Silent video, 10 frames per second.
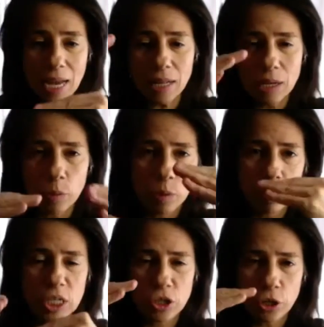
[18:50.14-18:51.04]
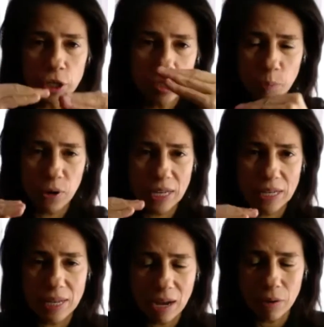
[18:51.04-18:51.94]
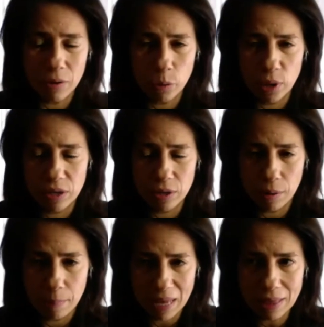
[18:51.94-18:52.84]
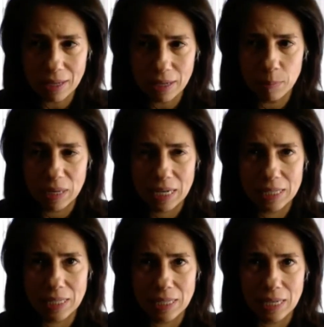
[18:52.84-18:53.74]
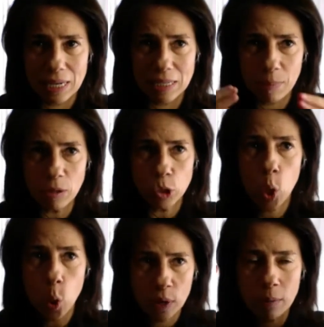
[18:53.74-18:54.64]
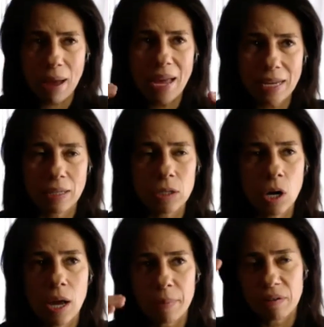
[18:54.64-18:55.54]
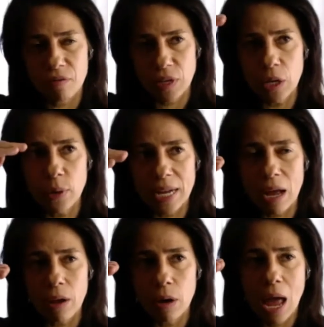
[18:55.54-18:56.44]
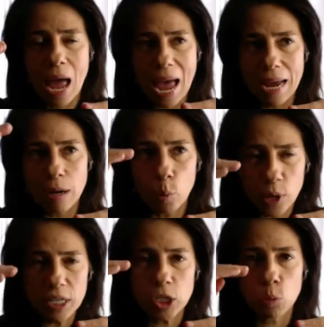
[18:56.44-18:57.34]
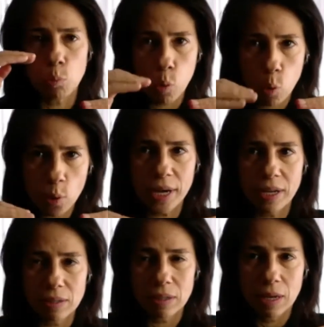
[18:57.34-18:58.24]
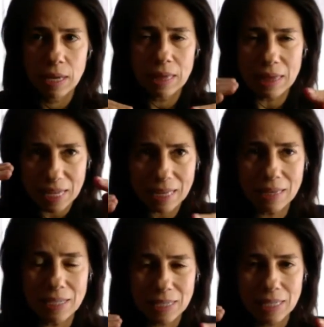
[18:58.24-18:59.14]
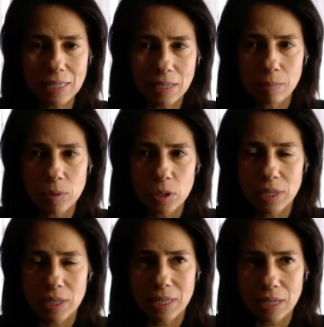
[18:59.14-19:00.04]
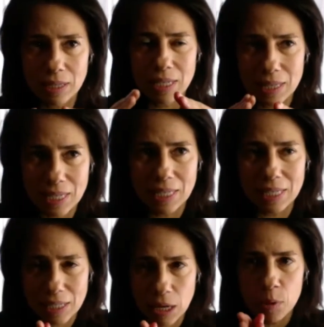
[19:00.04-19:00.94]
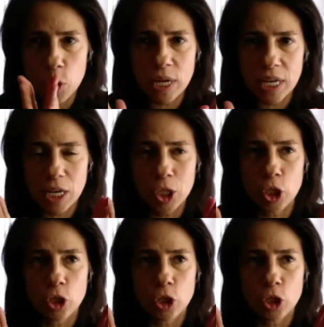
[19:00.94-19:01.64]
And that's exactly what we start to break down with our method, because it's about going back in time and figuring out at which point did the systems, did this communication